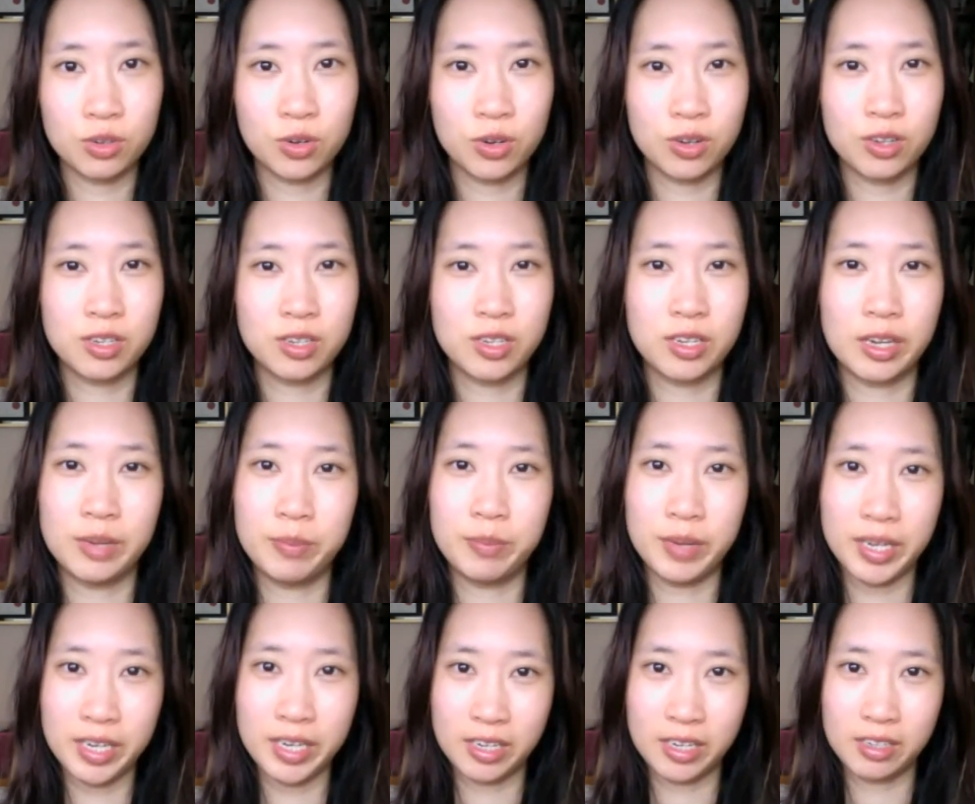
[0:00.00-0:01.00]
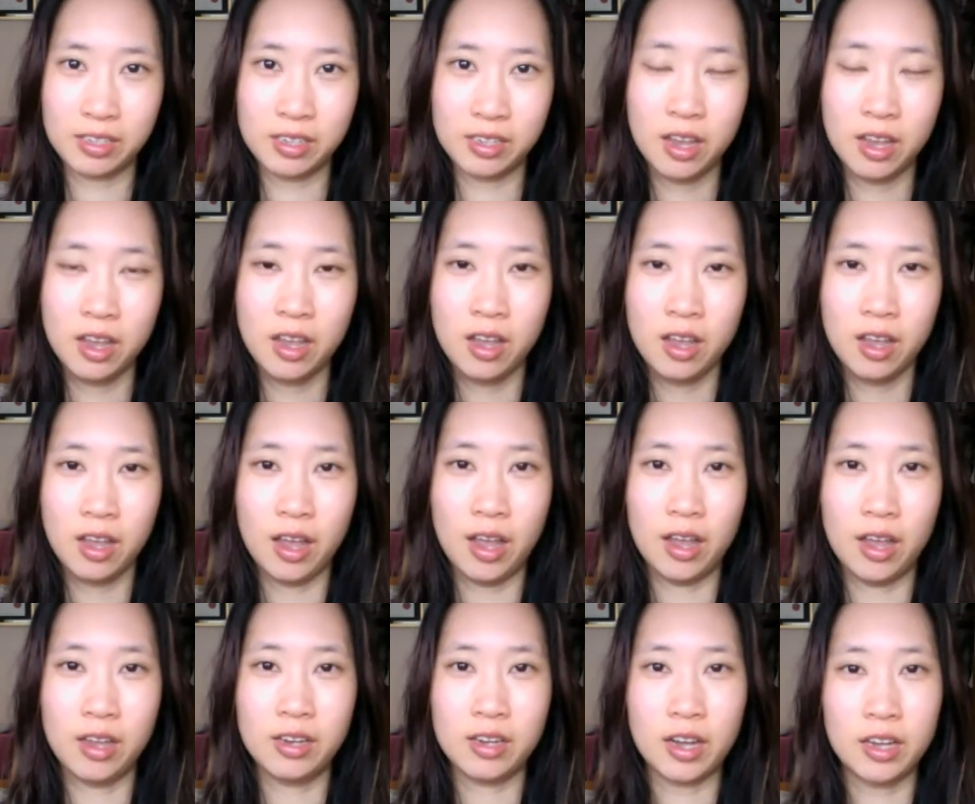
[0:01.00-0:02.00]
cause diabetes.
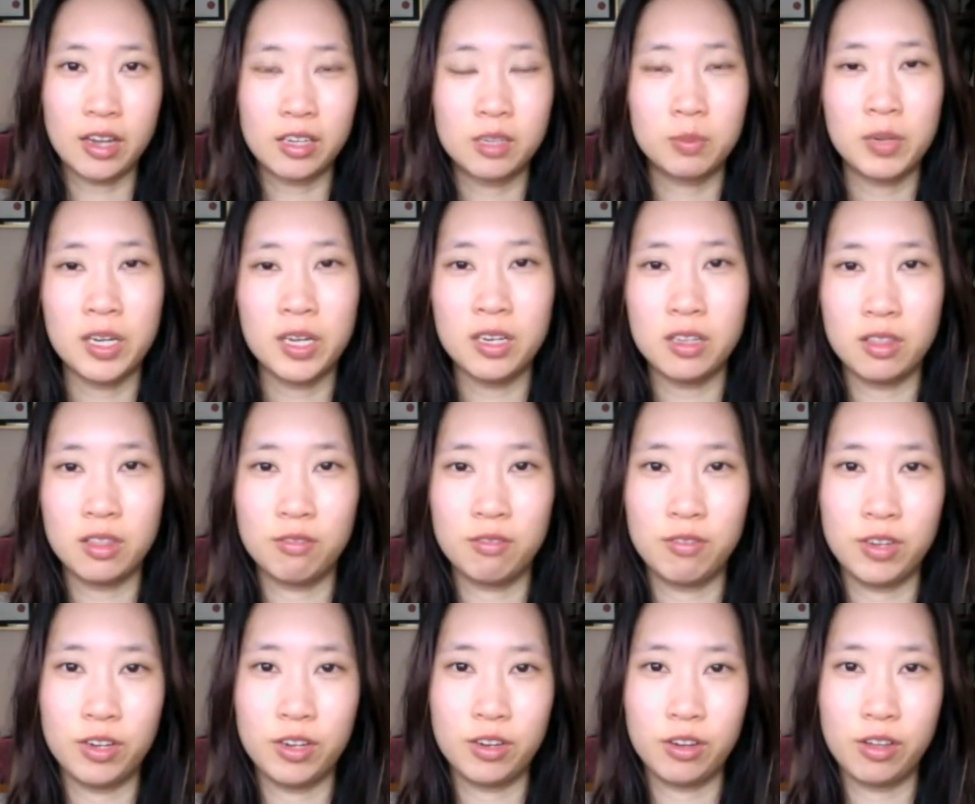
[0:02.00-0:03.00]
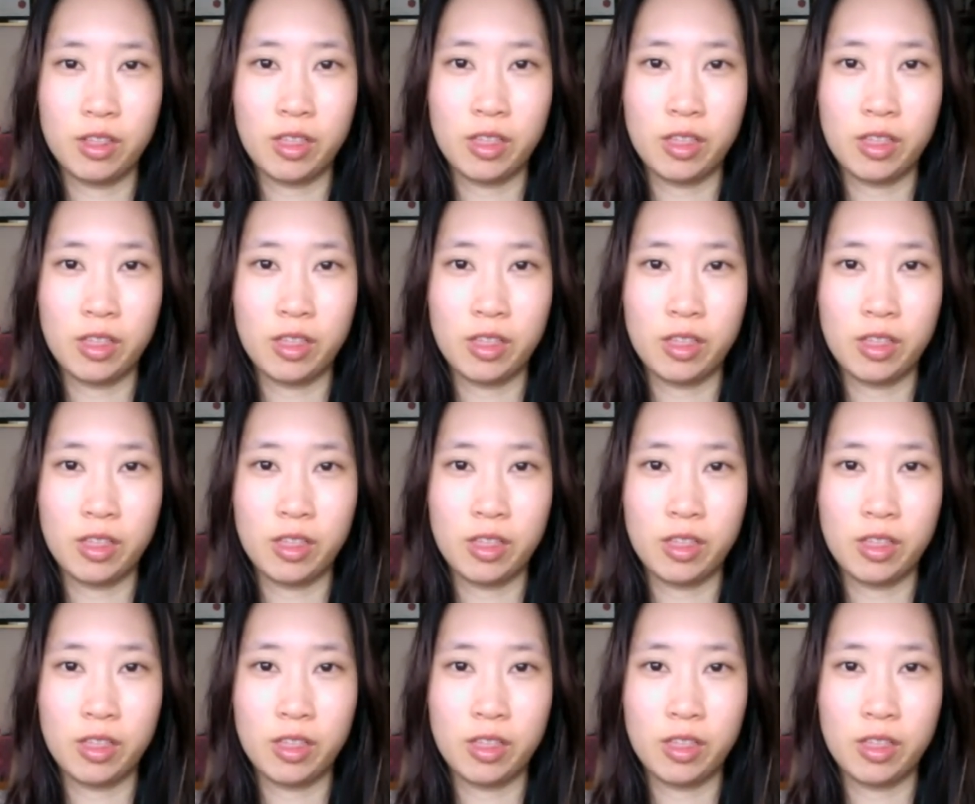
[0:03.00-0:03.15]
And I explained in the video